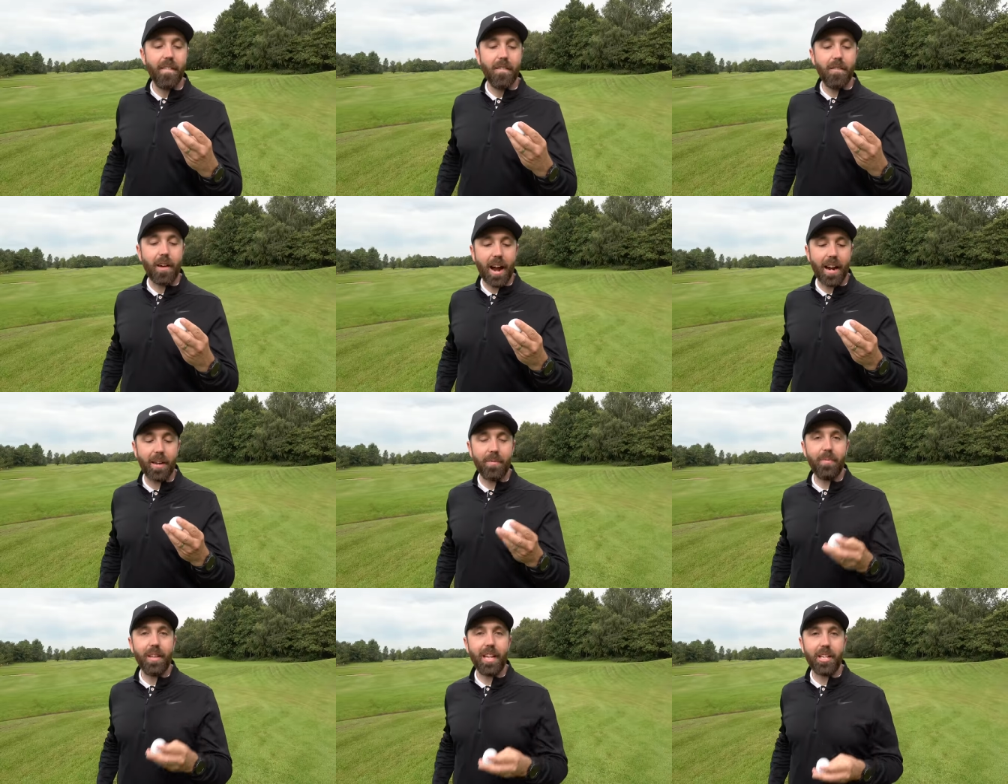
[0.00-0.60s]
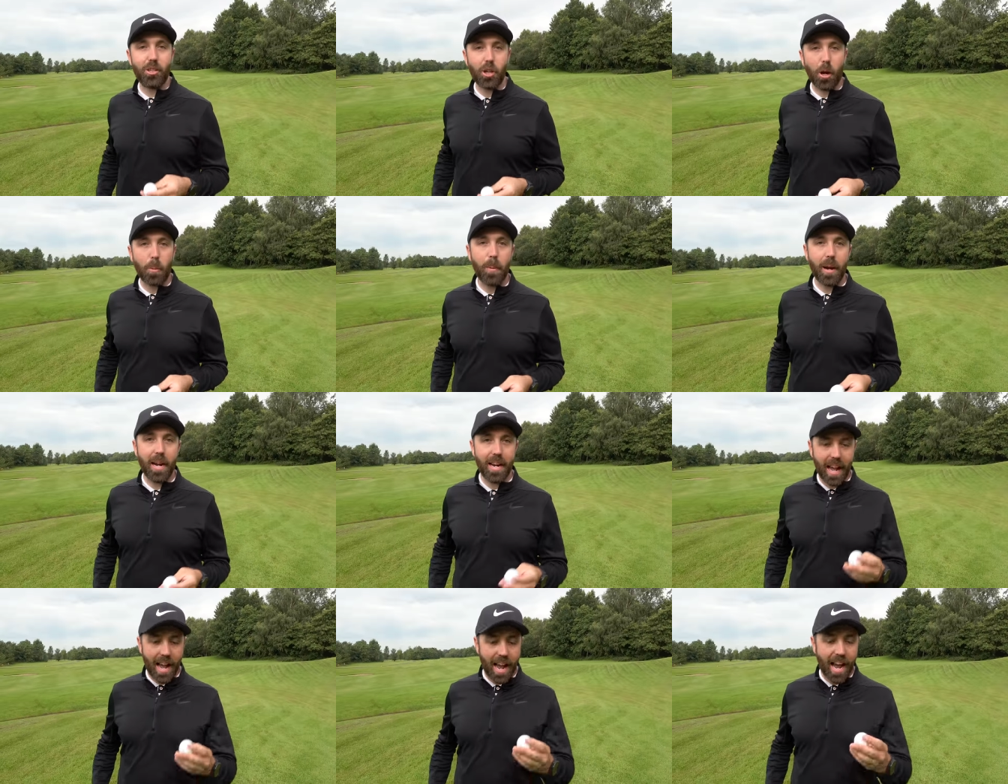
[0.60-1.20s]
Right, let's chop
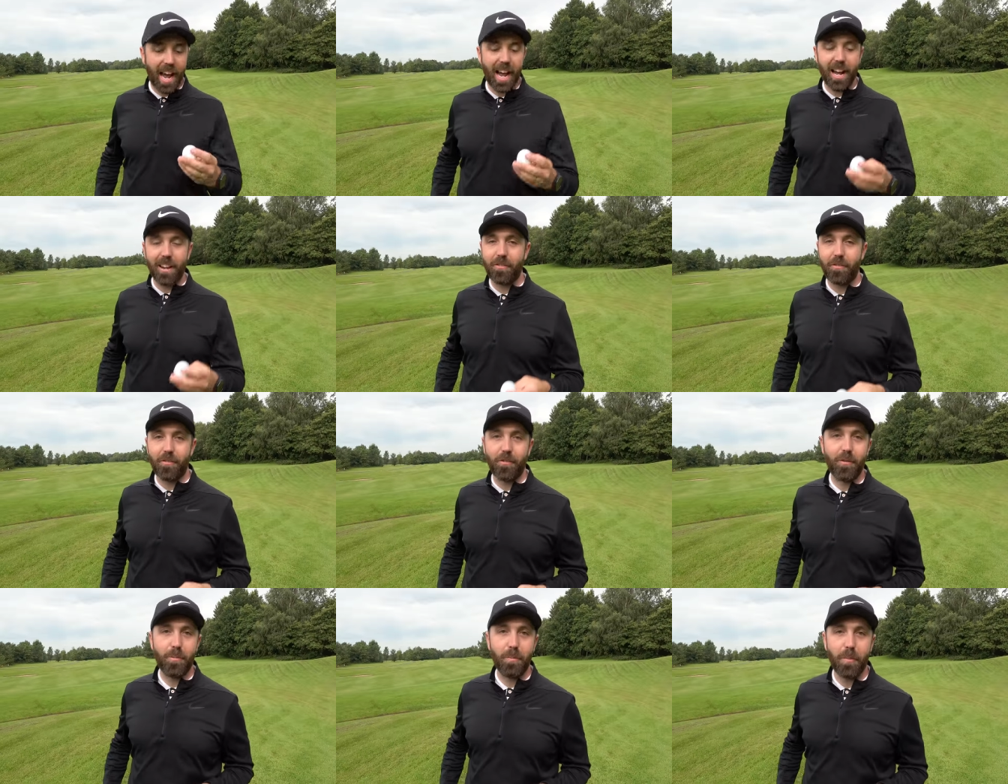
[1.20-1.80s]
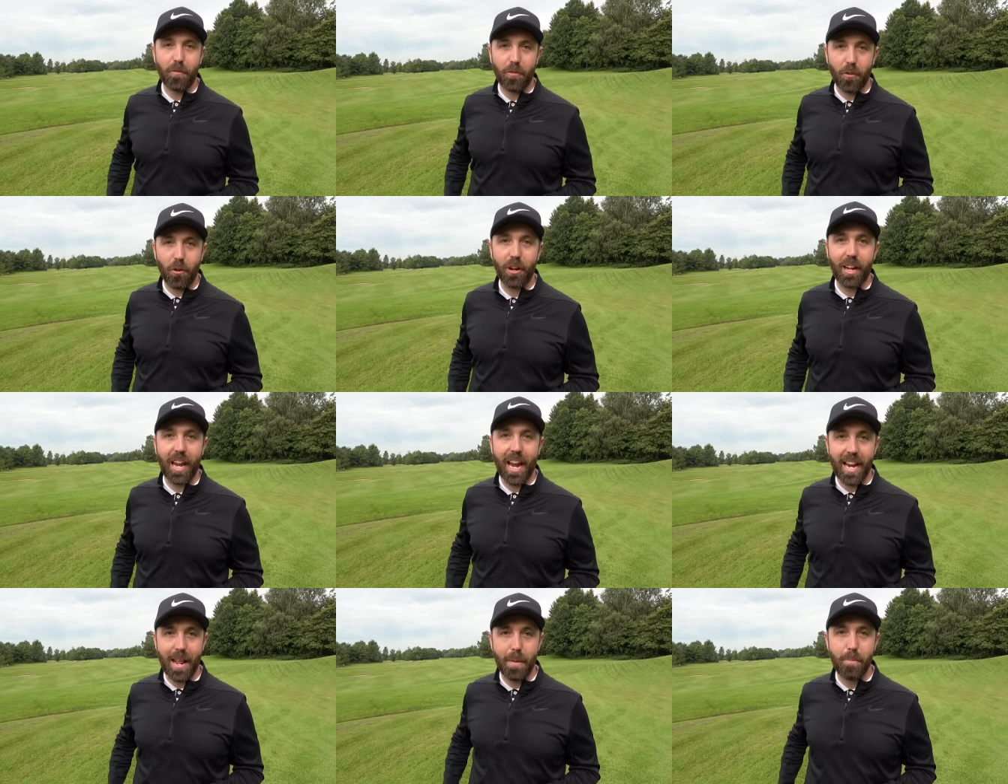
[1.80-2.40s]
it in half before
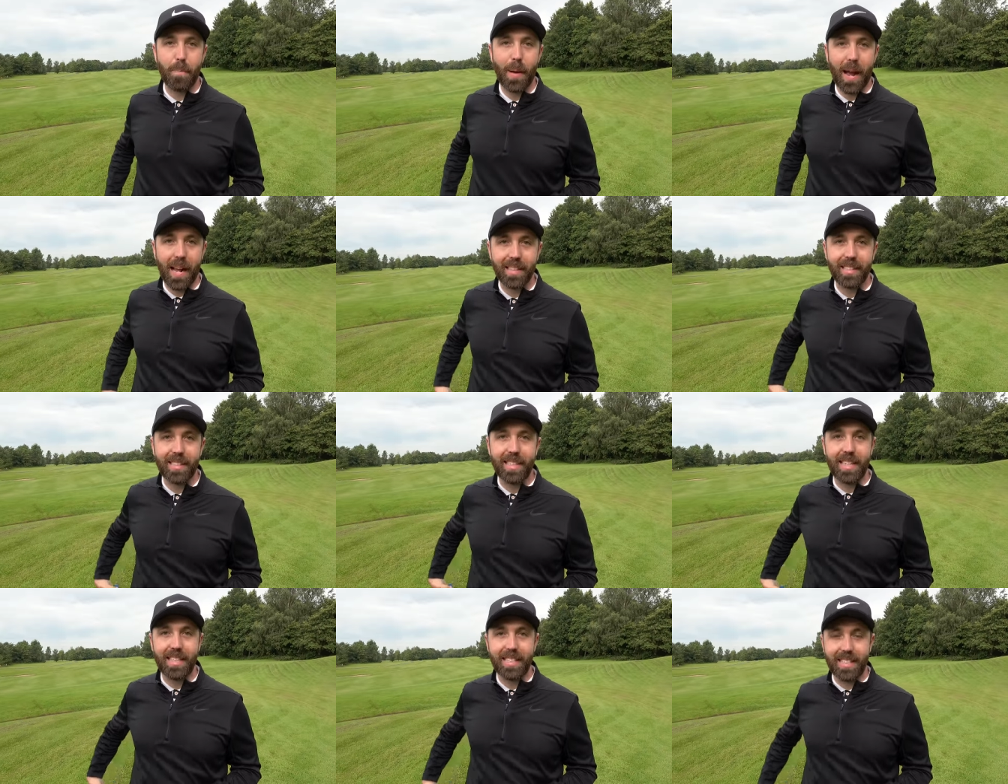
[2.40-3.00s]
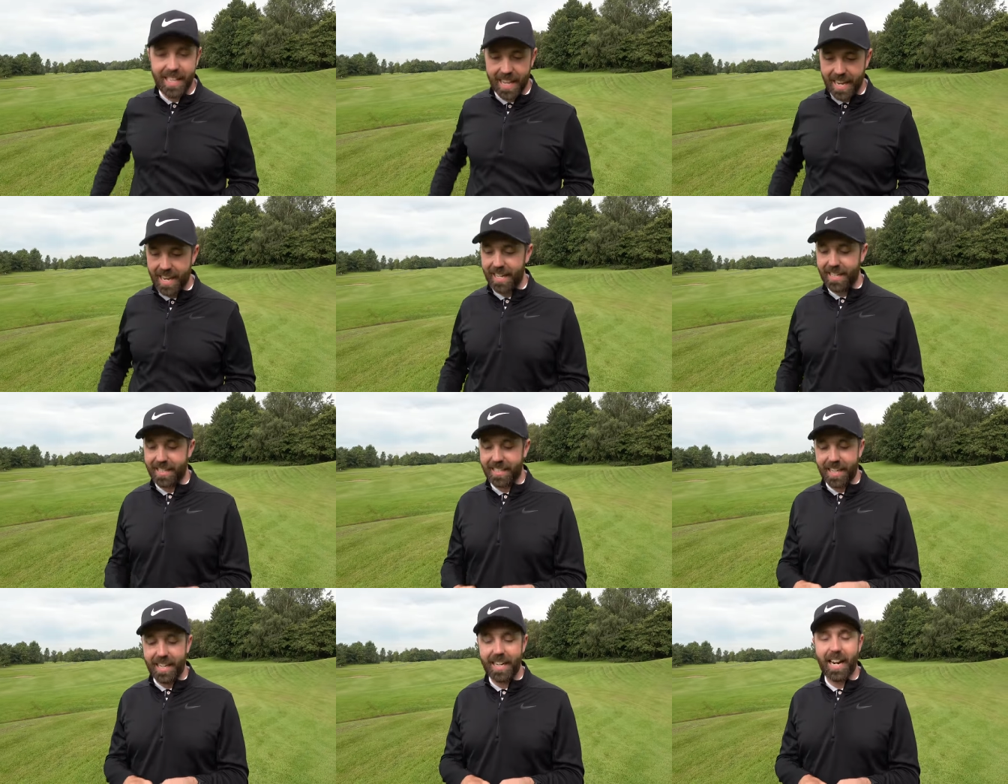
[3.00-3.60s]
getting it back to the tee
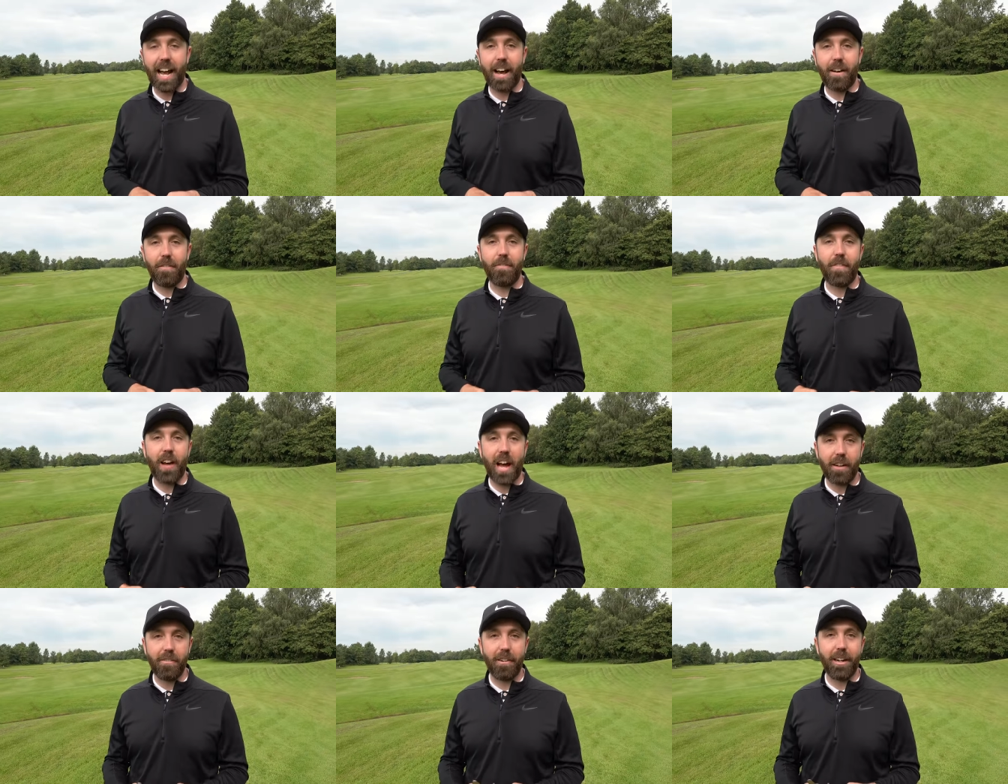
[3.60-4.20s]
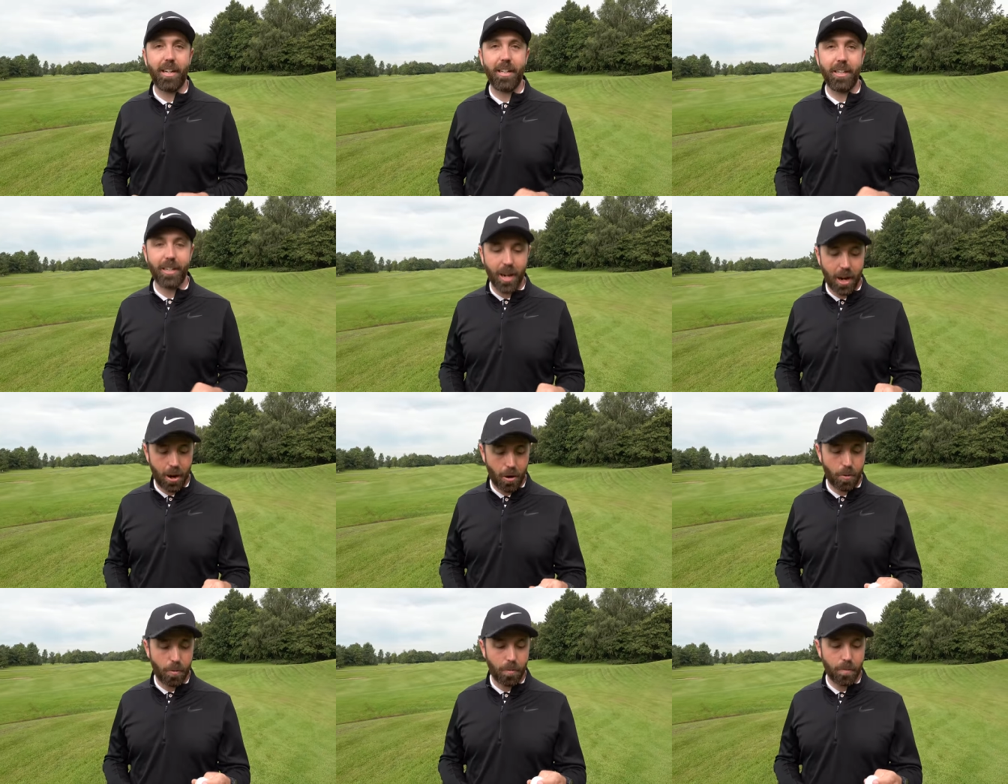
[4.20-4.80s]
and seeing how far it can
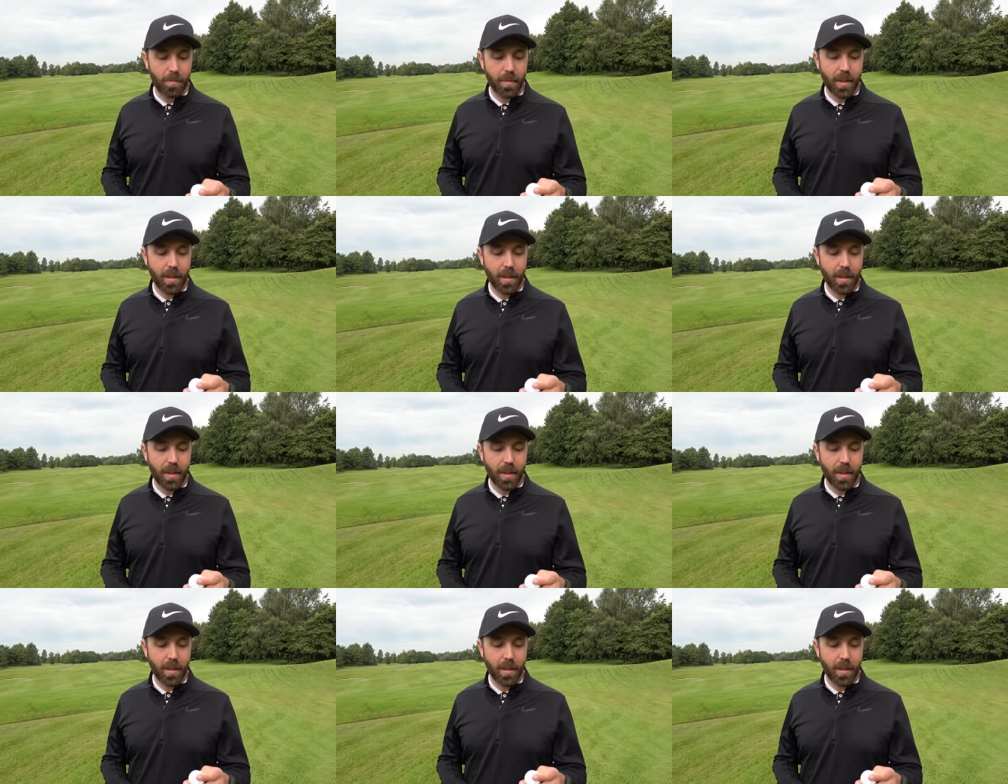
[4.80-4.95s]
go.